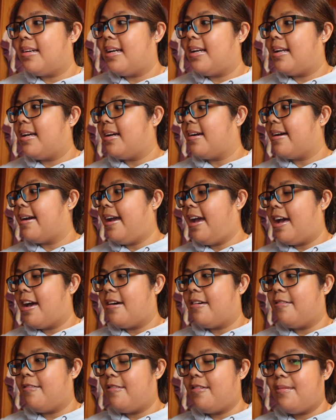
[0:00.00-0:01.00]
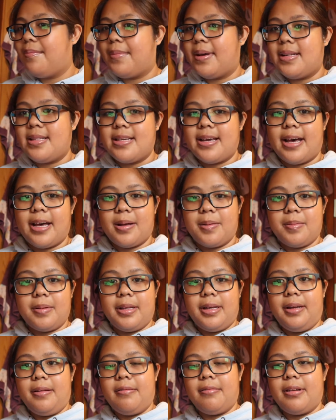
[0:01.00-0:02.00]
right now I have my
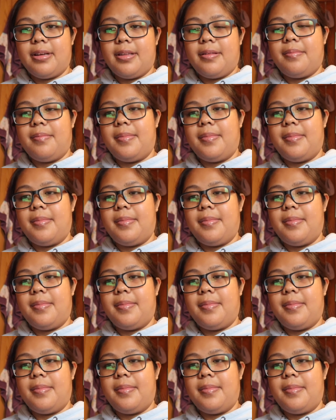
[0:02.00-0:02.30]
tablet with